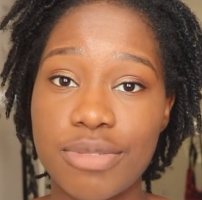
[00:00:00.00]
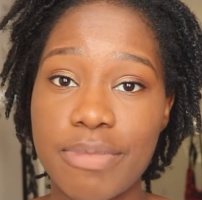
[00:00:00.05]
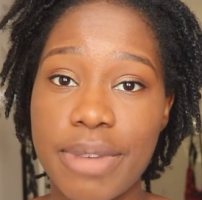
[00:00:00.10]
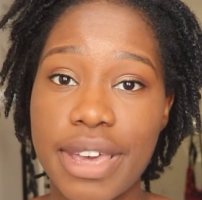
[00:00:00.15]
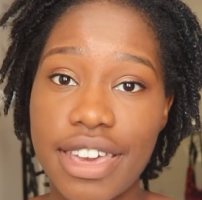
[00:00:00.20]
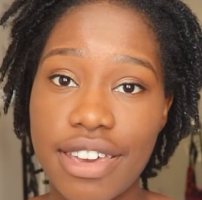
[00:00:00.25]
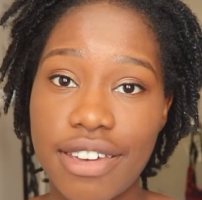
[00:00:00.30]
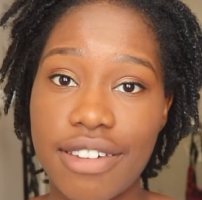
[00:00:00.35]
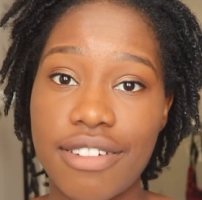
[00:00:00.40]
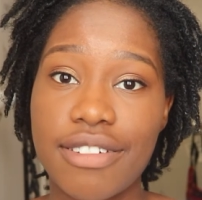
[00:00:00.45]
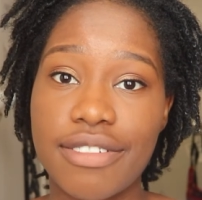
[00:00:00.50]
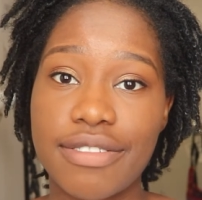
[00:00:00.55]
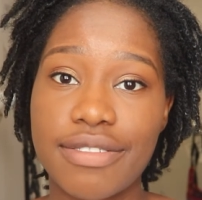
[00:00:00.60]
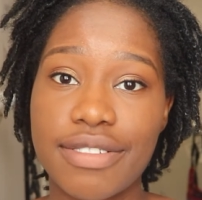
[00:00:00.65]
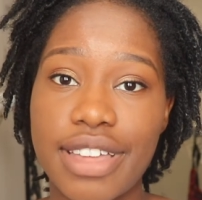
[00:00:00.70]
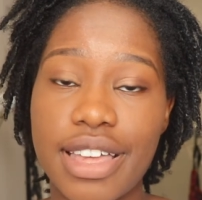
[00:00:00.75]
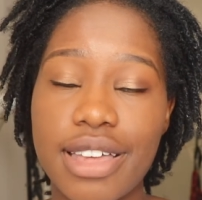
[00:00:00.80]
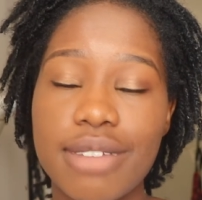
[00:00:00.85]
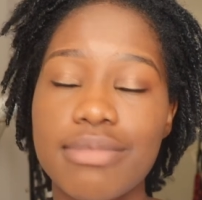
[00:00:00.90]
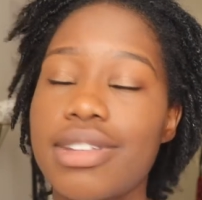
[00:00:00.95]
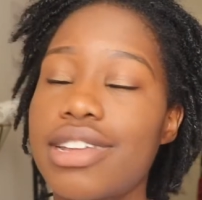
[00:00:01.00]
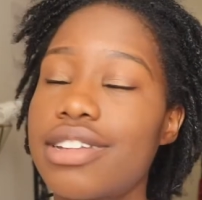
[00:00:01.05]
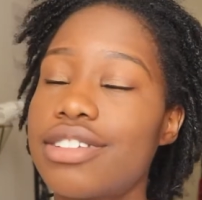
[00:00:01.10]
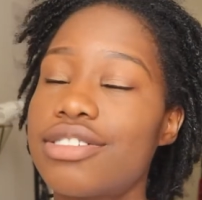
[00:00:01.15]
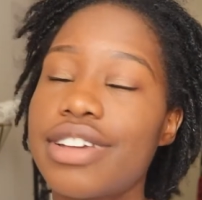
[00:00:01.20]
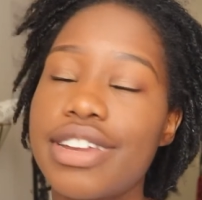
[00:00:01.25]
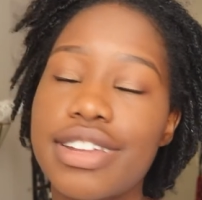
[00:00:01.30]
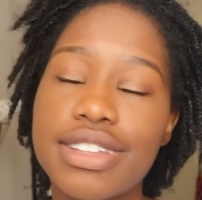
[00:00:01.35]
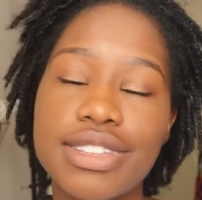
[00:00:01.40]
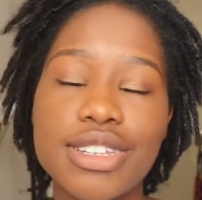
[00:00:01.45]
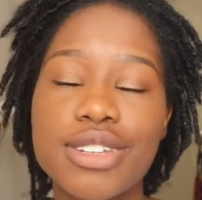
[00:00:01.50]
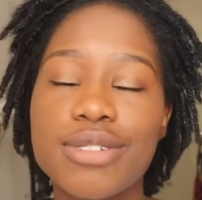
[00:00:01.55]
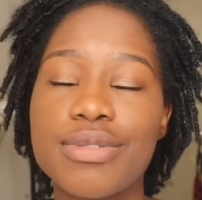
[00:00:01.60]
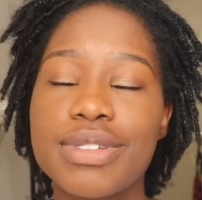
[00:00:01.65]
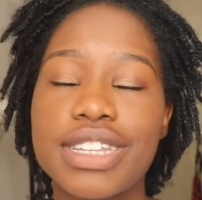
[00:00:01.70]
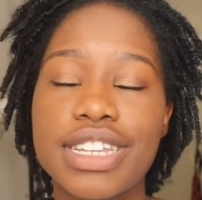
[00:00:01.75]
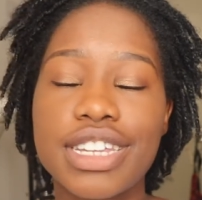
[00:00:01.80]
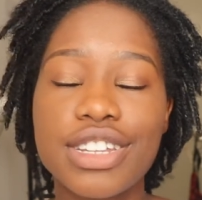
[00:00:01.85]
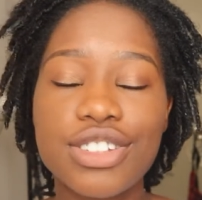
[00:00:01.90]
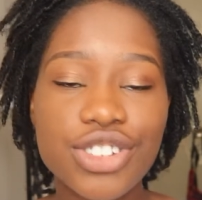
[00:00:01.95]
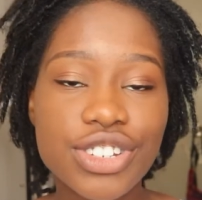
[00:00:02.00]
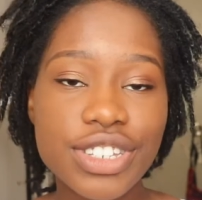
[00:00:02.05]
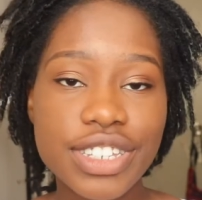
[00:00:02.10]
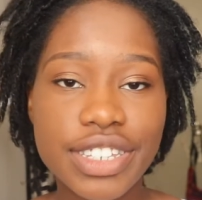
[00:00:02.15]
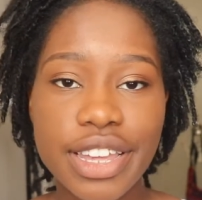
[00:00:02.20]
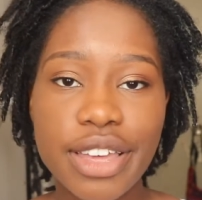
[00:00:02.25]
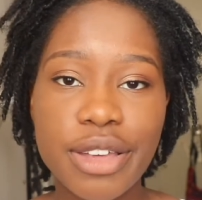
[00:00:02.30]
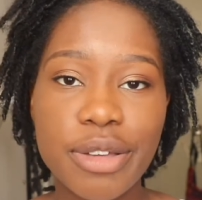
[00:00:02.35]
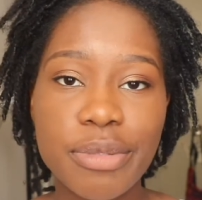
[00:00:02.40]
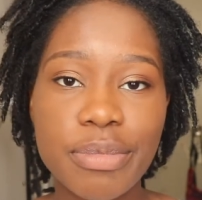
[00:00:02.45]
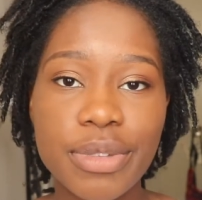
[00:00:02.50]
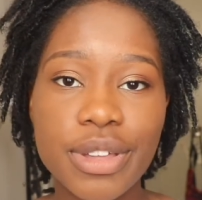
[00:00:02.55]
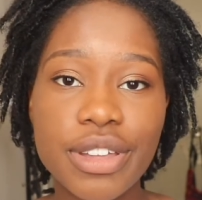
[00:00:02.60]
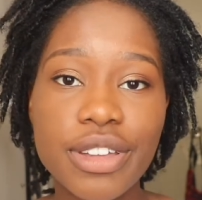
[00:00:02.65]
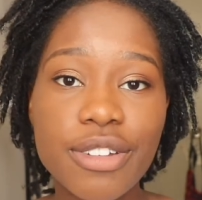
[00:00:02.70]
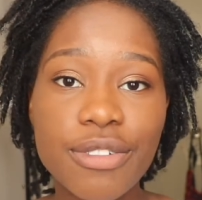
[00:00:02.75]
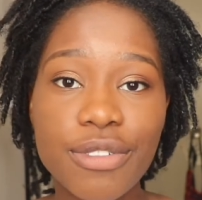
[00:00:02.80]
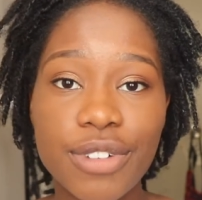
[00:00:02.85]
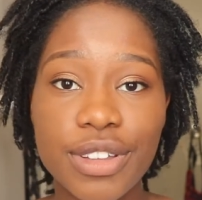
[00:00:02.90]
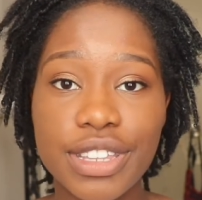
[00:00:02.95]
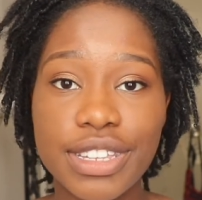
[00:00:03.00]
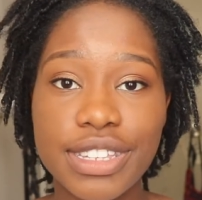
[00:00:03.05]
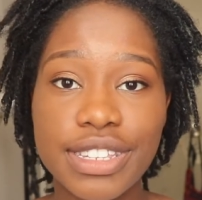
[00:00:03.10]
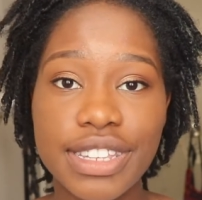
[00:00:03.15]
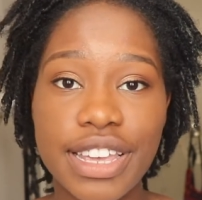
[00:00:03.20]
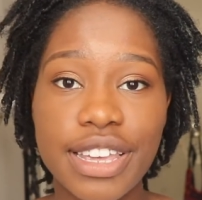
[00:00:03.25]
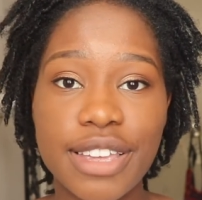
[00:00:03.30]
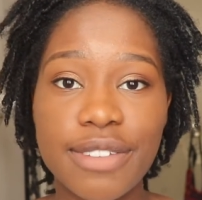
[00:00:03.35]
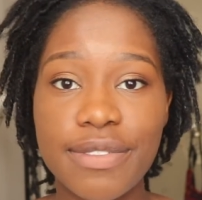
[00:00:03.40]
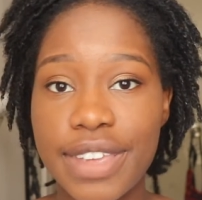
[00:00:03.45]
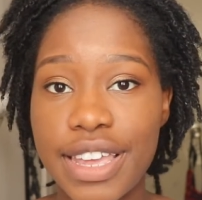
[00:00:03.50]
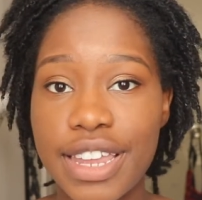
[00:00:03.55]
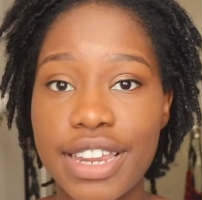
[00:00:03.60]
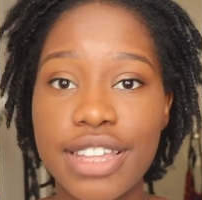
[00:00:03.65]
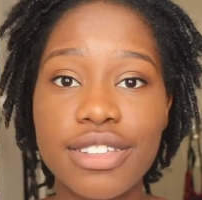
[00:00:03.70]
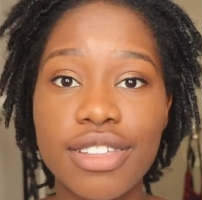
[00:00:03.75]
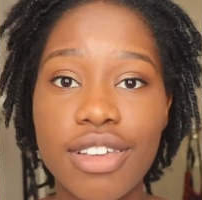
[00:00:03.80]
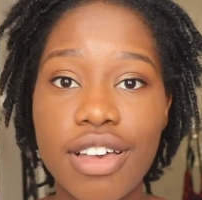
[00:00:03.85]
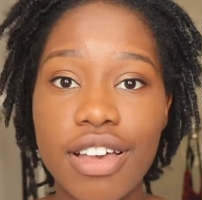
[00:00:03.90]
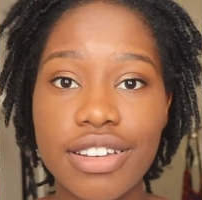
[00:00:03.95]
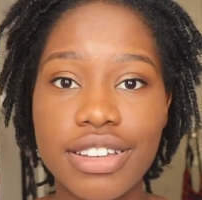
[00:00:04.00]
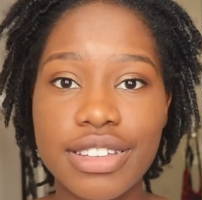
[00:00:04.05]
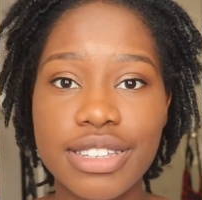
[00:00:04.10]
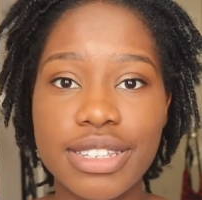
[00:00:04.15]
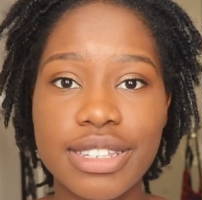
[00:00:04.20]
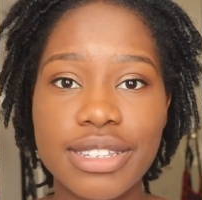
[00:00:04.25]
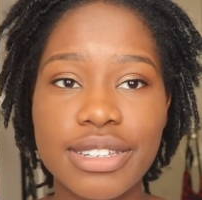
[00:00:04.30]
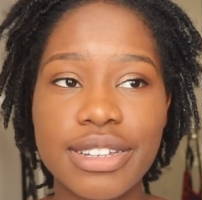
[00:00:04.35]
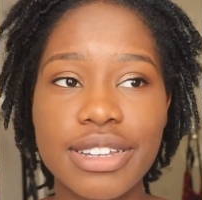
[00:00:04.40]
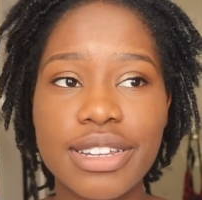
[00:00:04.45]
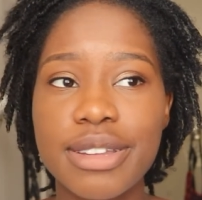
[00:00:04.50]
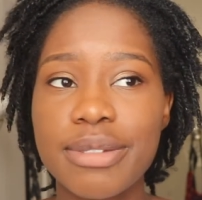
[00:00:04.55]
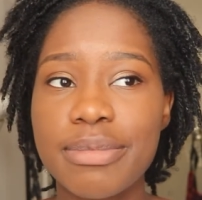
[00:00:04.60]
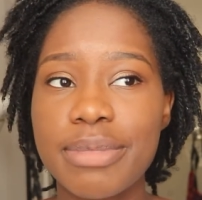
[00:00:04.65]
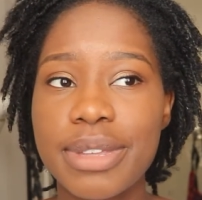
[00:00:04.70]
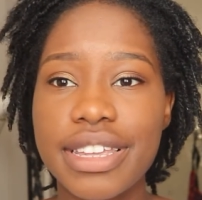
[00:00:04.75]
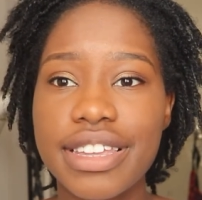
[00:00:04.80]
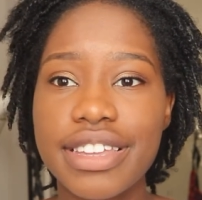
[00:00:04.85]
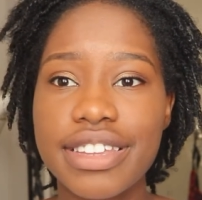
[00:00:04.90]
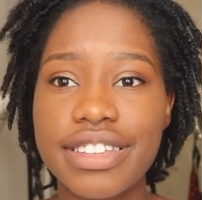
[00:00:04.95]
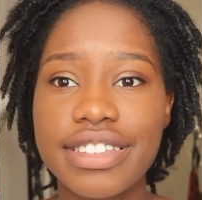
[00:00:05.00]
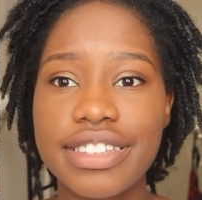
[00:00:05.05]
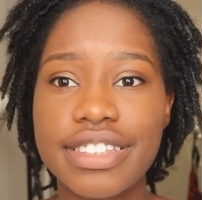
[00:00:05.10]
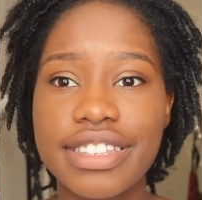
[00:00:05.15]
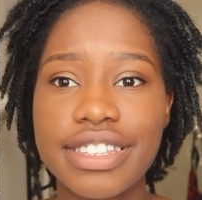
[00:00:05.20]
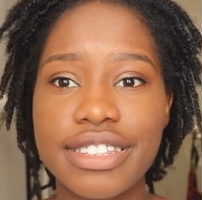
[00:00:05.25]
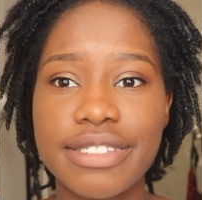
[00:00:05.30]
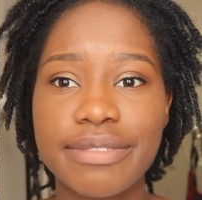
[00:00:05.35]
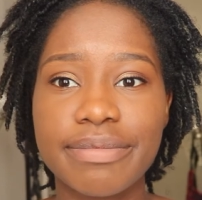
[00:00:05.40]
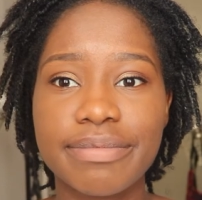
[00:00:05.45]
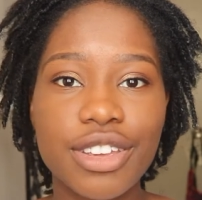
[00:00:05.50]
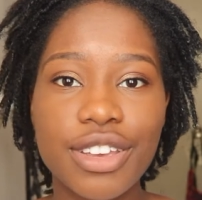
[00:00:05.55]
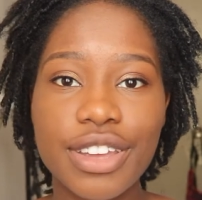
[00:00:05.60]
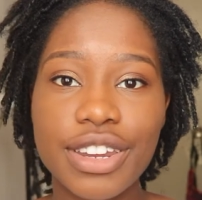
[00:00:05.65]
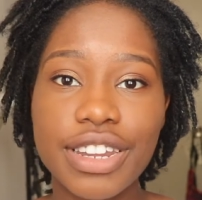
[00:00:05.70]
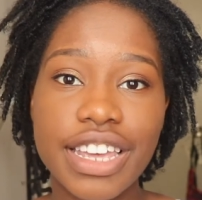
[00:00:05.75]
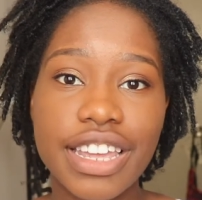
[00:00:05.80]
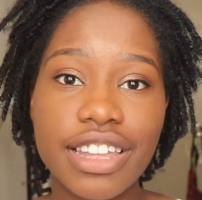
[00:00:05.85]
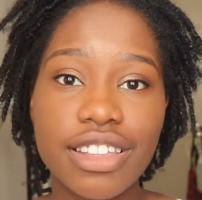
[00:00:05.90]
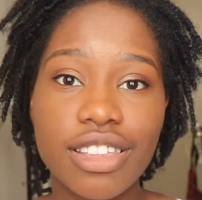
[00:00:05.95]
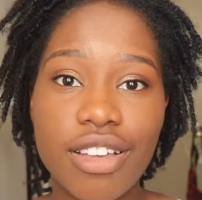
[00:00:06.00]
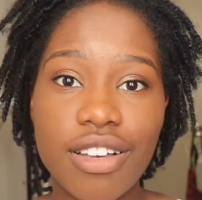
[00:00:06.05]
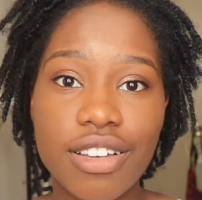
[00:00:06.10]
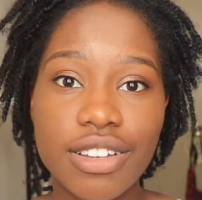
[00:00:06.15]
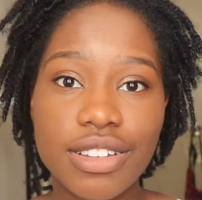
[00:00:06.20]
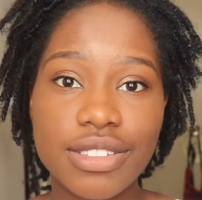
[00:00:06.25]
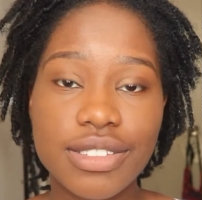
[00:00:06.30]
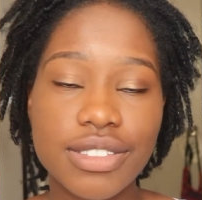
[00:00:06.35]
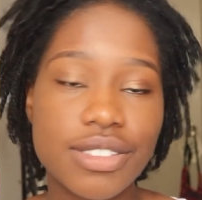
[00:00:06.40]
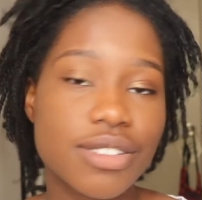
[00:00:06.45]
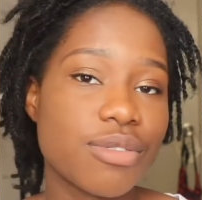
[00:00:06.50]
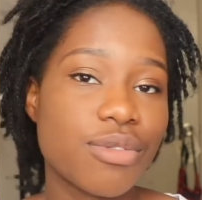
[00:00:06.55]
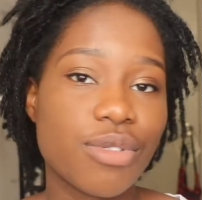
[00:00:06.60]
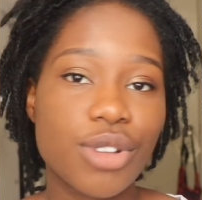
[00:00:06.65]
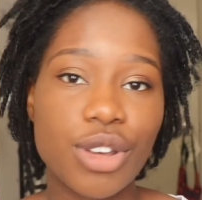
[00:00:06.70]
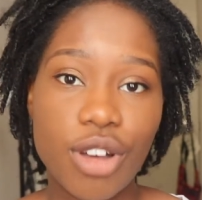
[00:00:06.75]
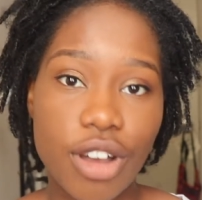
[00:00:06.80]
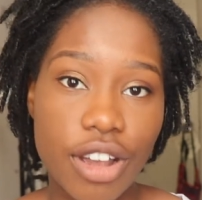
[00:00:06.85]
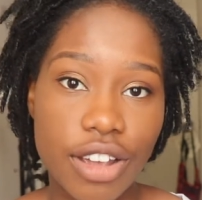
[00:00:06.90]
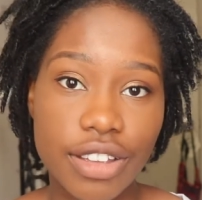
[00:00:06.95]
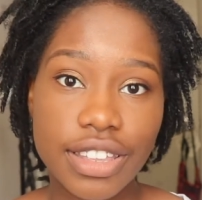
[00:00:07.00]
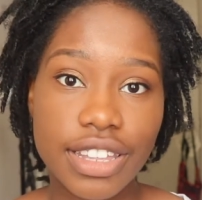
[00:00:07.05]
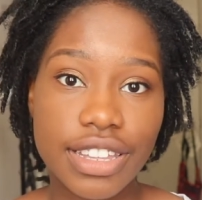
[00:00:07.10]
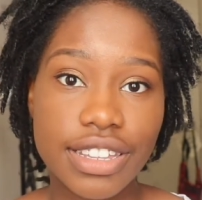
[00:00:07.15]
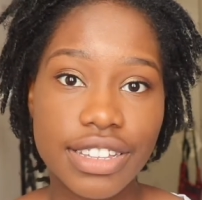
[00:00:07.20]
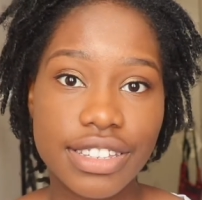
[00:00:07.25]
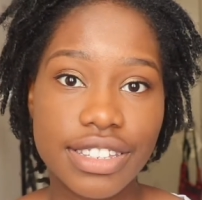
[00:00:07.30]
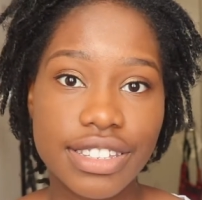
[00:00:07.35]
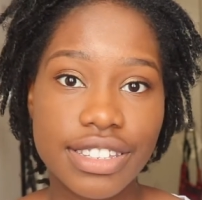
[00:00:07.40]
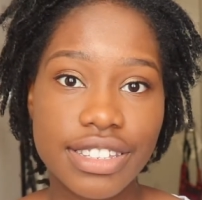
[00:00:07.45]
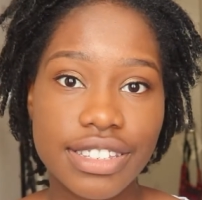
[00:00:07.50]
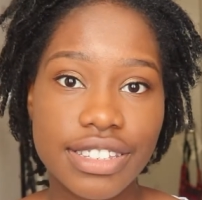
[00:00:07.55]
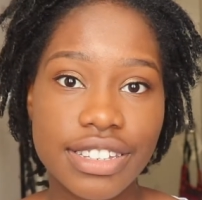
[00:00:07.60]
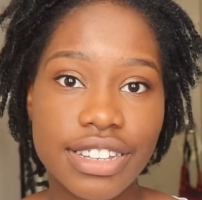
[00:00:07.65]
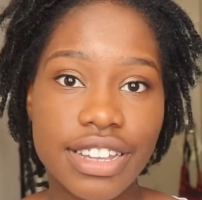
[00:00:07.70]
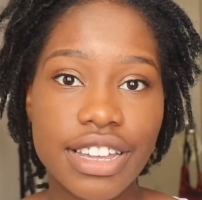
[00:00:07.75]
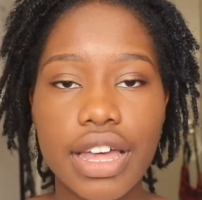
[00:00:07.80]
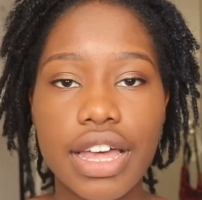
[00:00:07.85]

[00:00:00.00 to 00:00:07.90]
my hair. I'm not trying to deal with an itchy scalp for the sake of getting locks, because you're gonna get locks regardless.